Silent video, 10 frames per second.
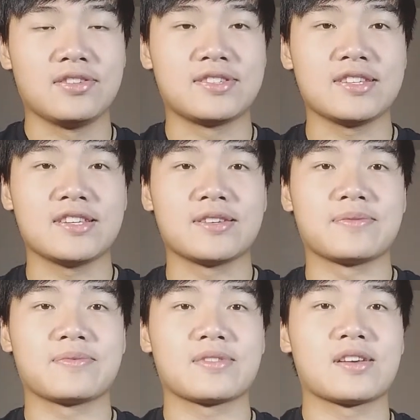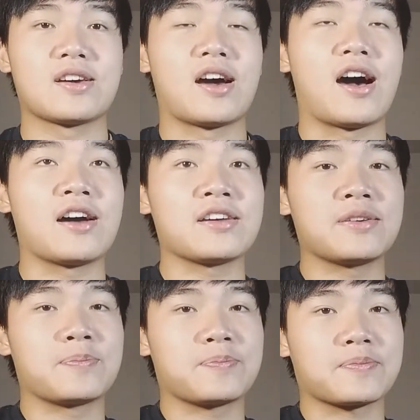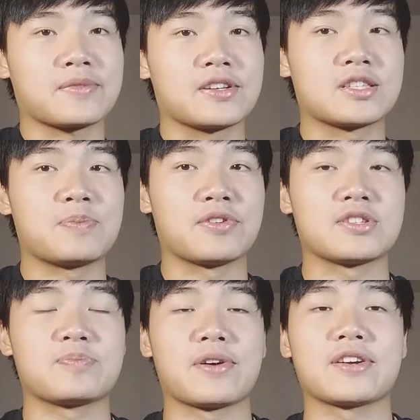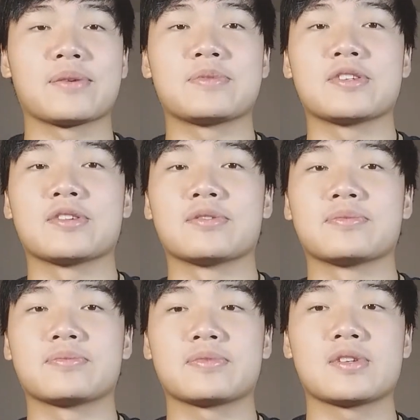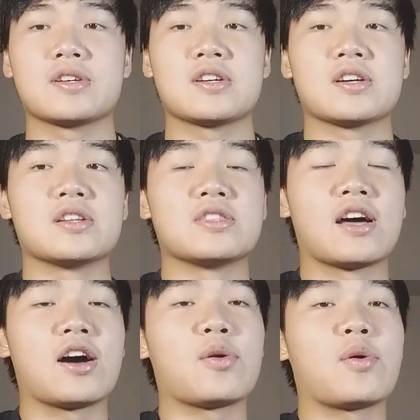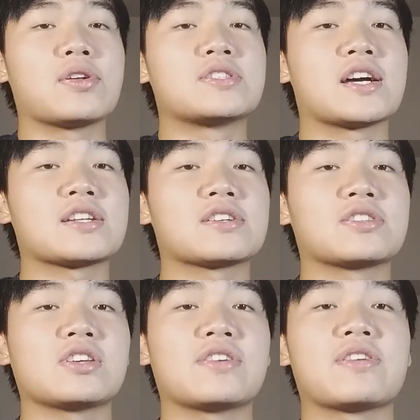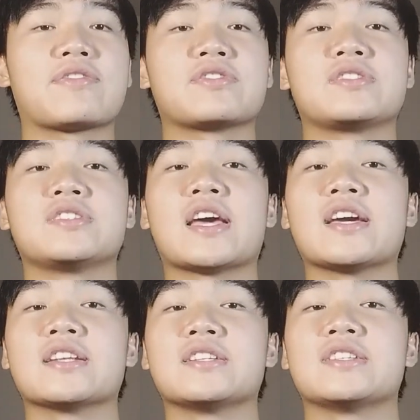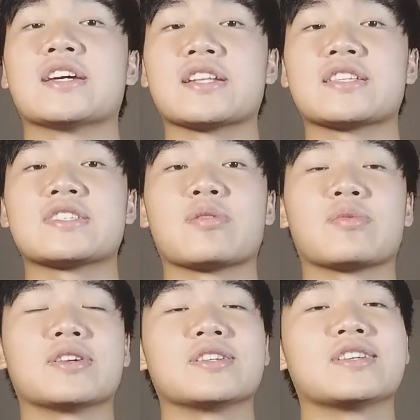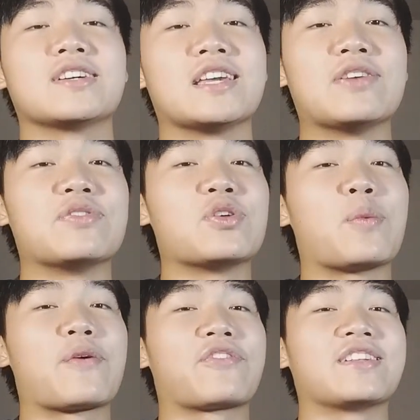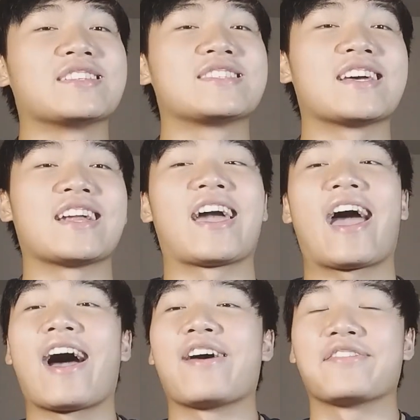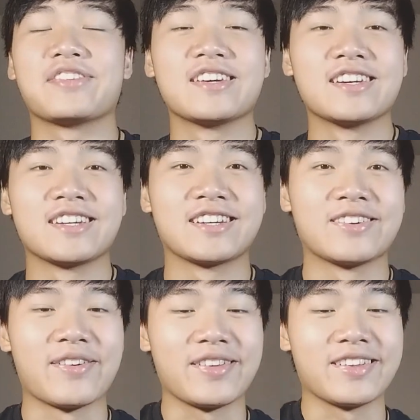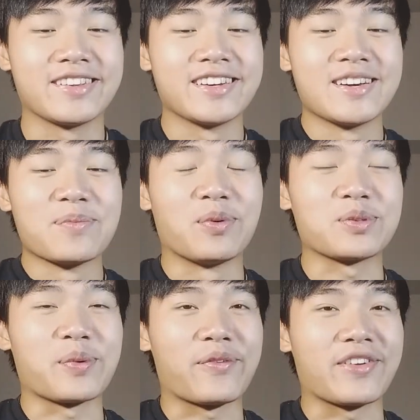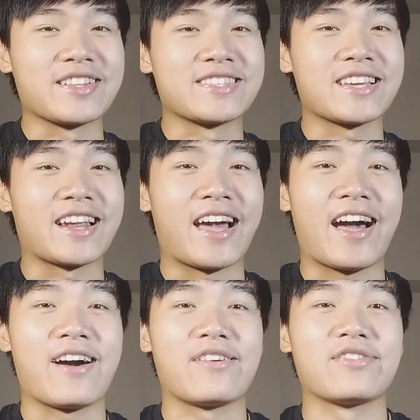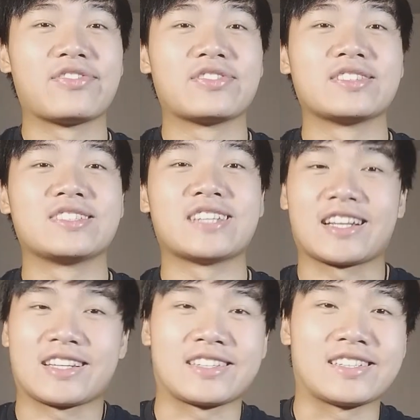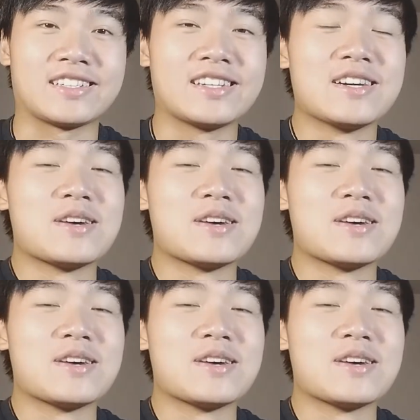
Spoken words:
You see, I experienced breakup too. Now, technically, I never dated someone, even though my friends said I have. Both of my friends said I have, technically.